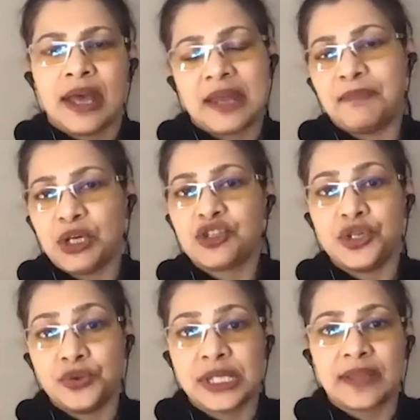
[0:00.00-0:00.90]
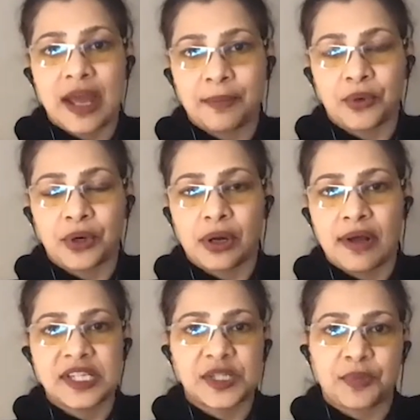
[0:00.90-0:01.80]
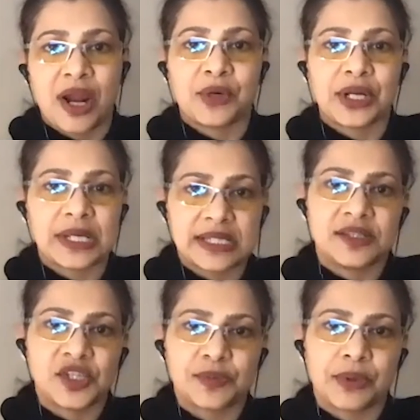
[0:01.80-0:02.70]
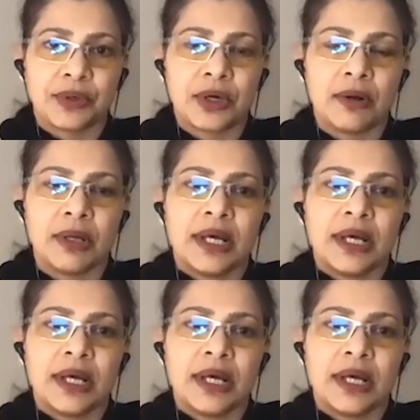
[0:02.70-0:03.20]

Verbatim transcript: and built using that protocol as its primary consensus protocol.